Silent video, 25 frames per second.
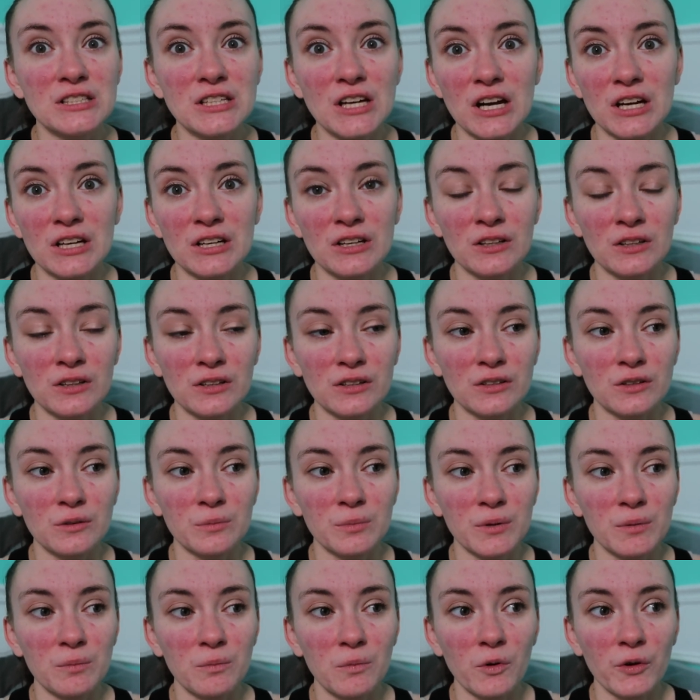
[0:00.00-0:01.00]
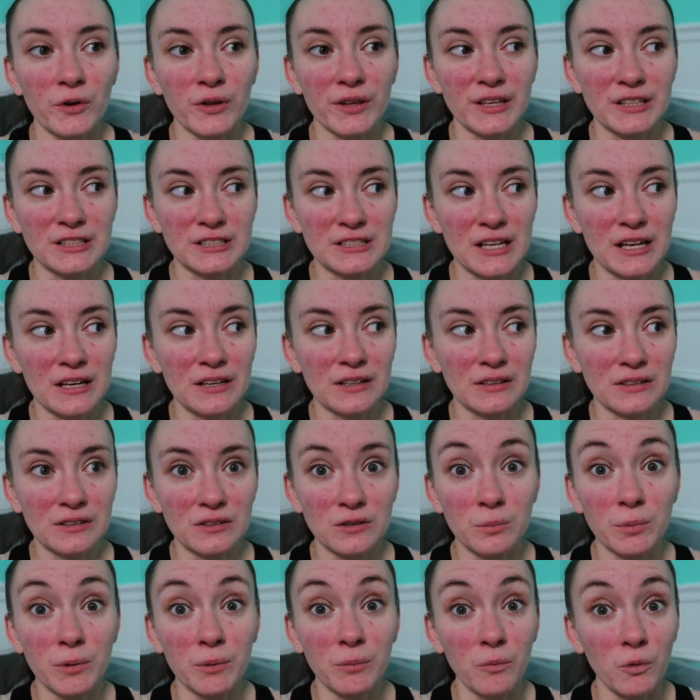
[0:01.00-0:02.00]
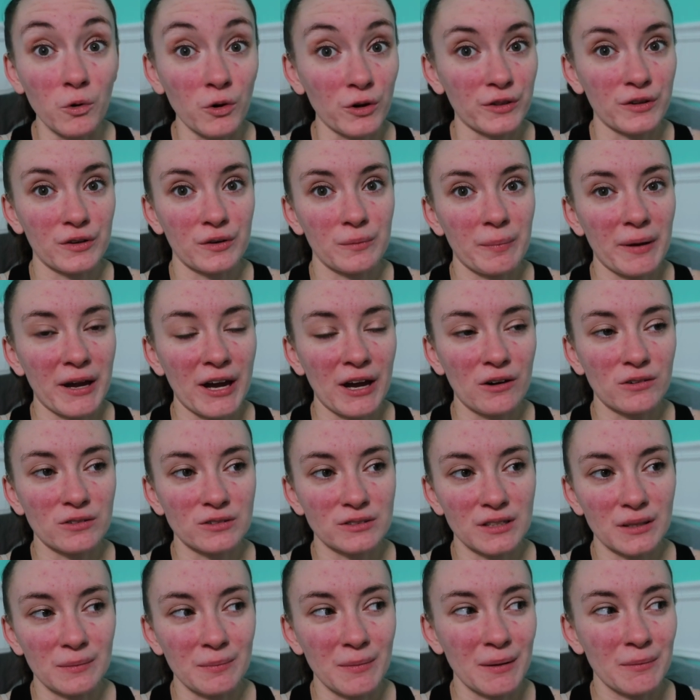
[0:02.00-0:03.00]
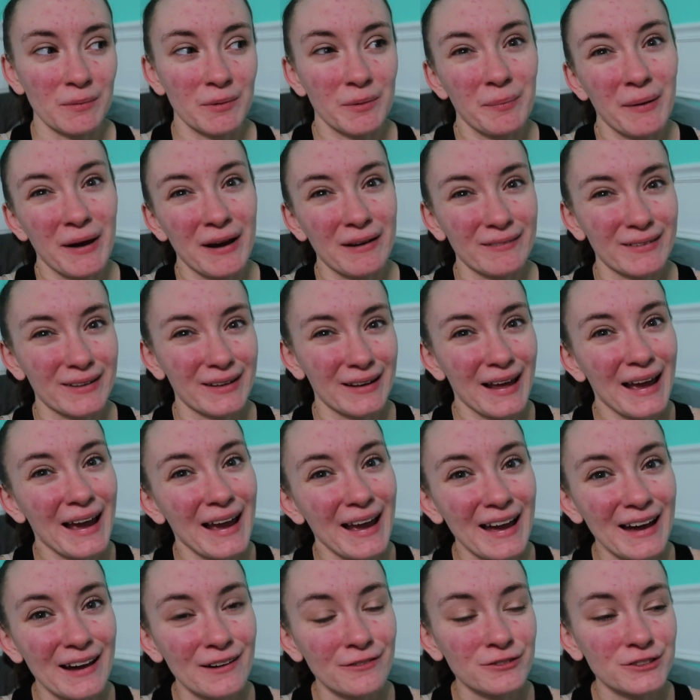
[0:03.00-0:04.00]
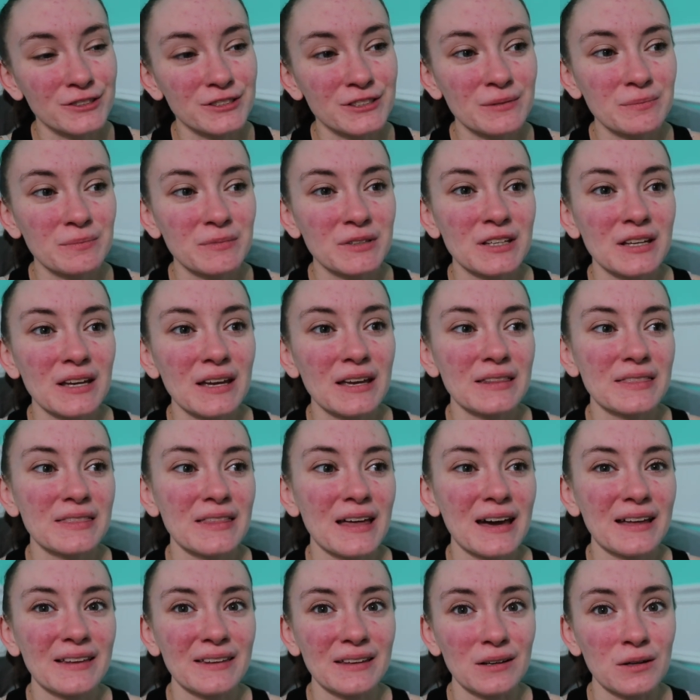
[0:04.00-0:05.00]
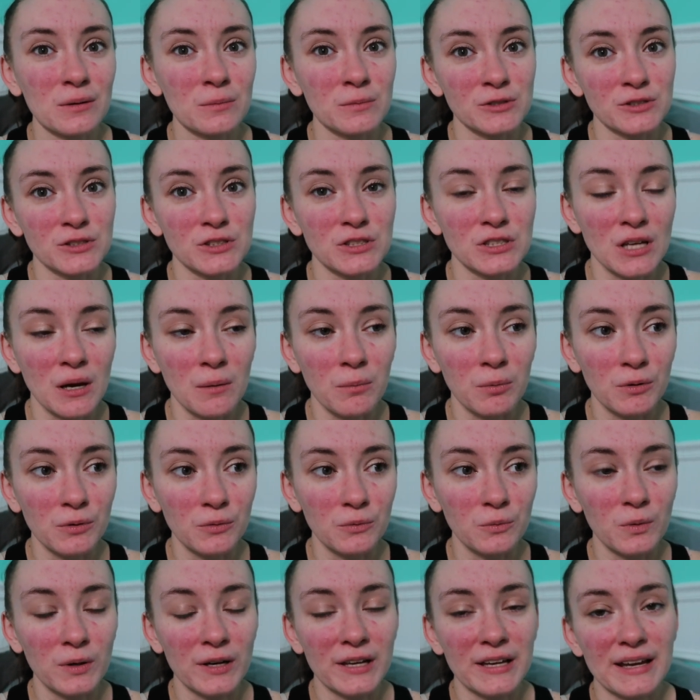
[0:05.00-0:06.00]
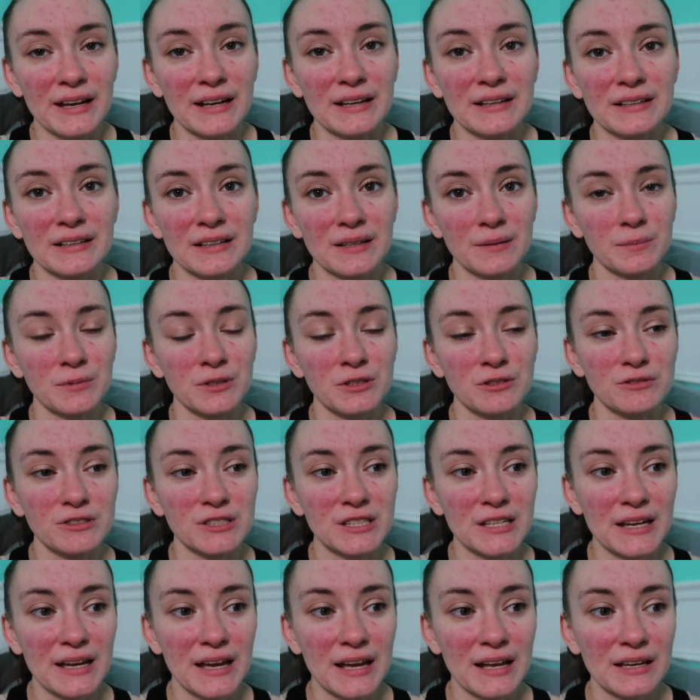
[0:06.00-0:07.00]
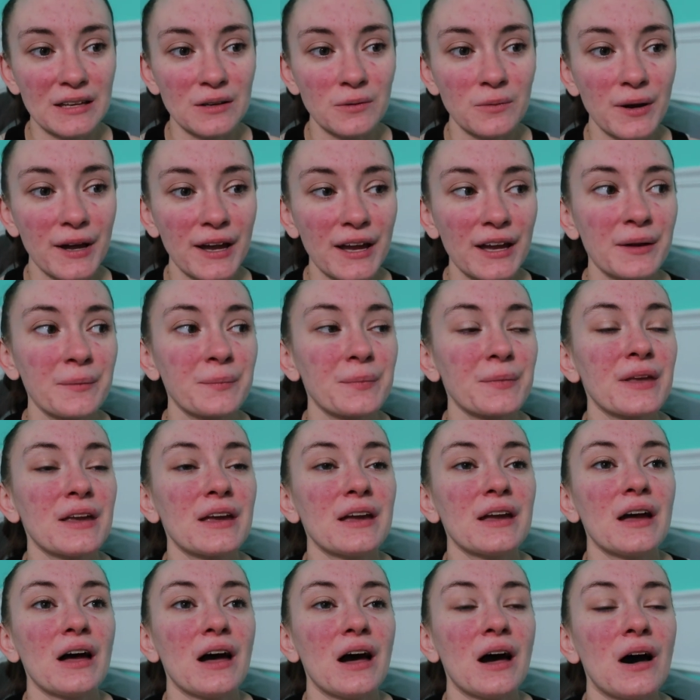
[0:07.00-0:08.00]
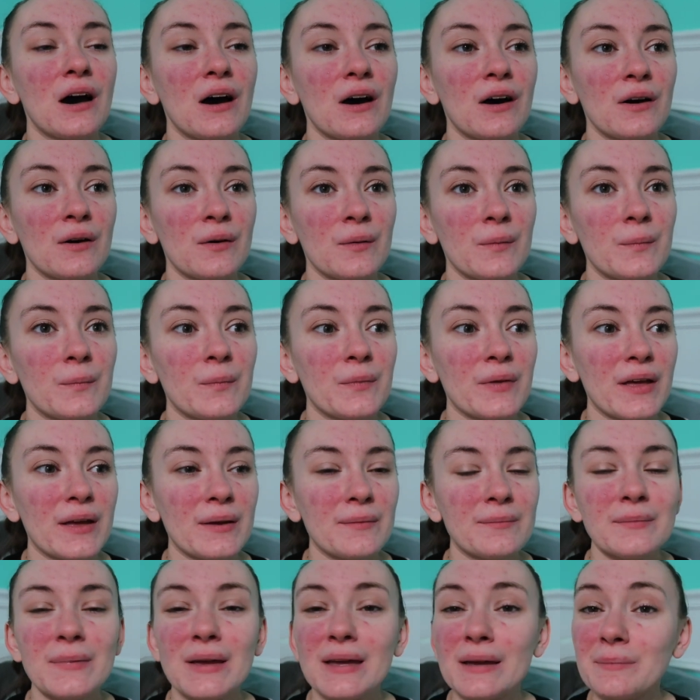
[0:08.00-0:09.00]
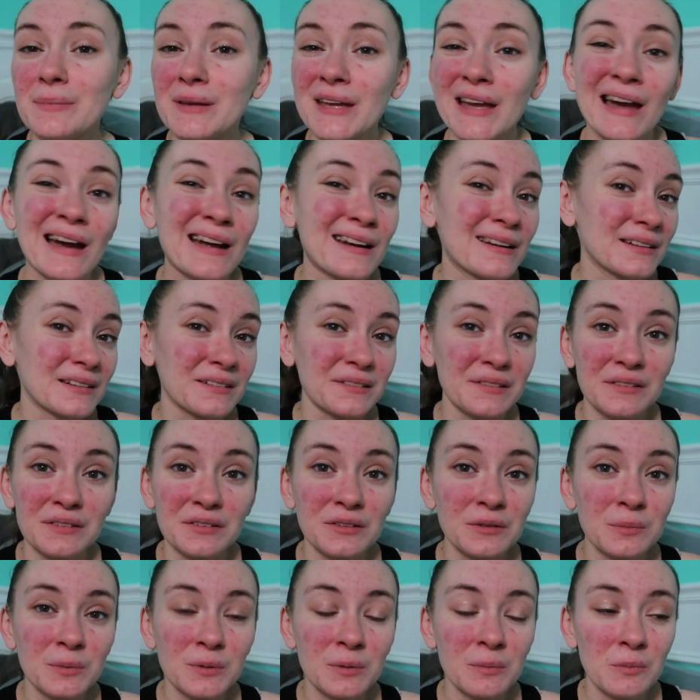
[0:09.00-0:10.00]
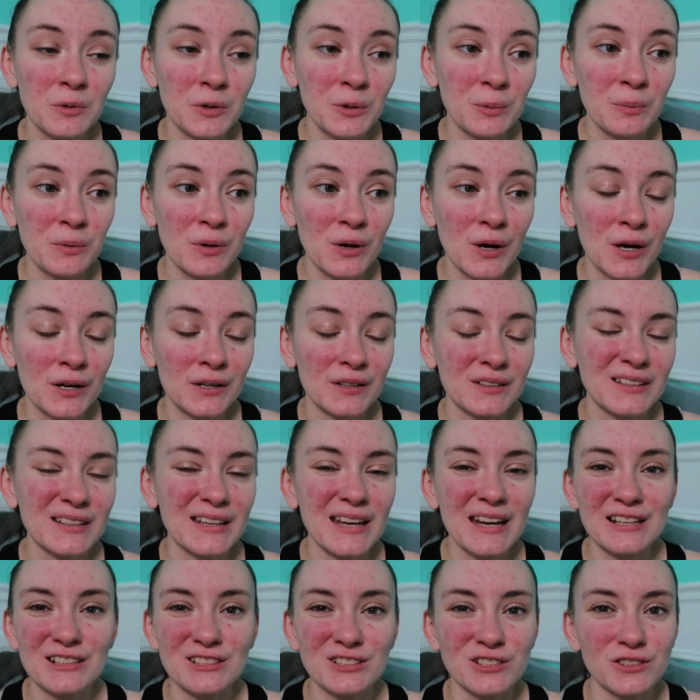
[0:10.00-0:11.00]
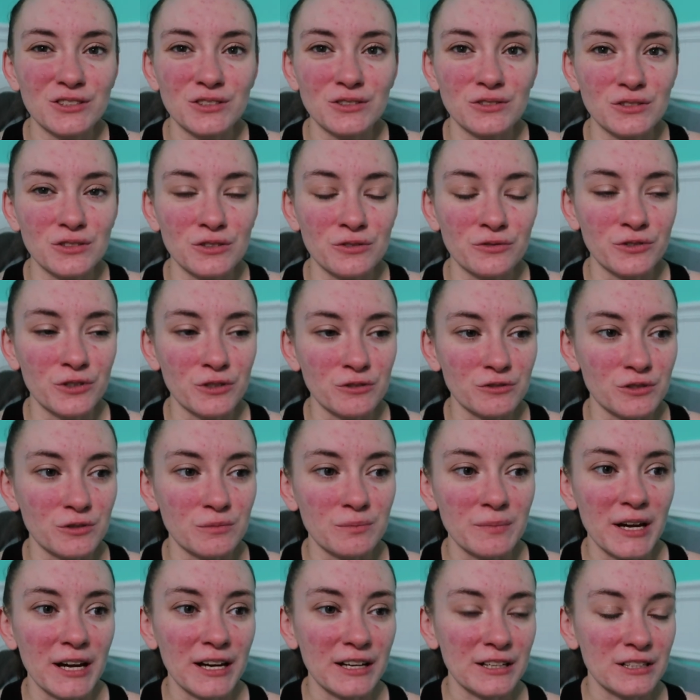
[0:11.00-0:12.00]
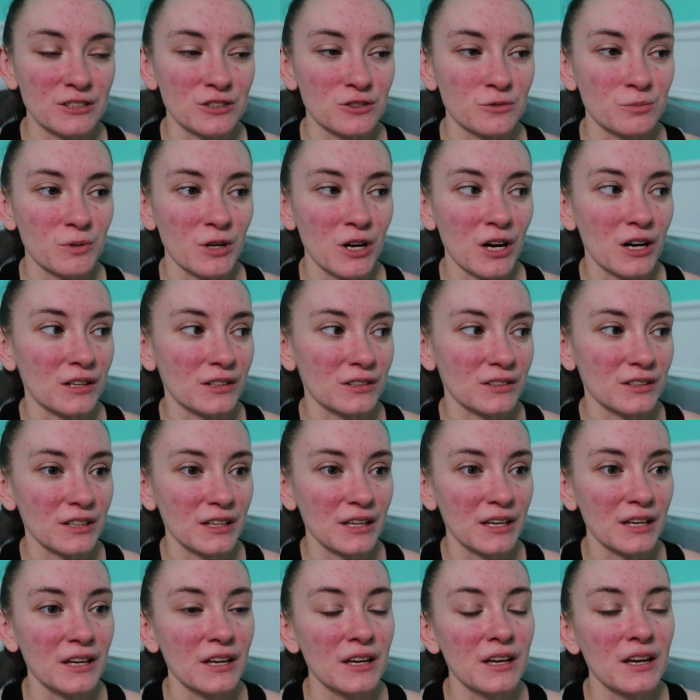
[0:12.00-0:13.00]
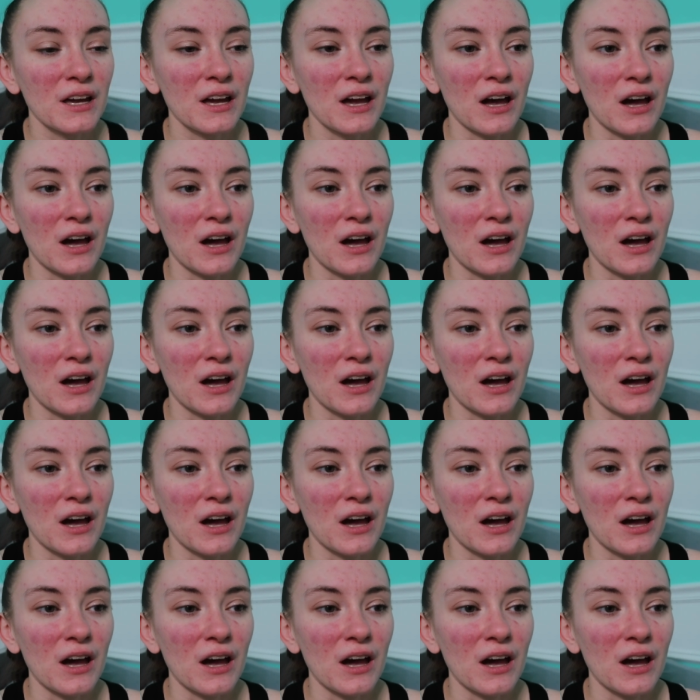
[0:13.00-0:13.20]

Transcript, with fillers: done a little bit more like done a little bit more than a pound like maybe a pound and a half or something like that like almost doubled what I ended up using anyway um, and maybe added a little bit more broccoli I just used a frozen package of broccoli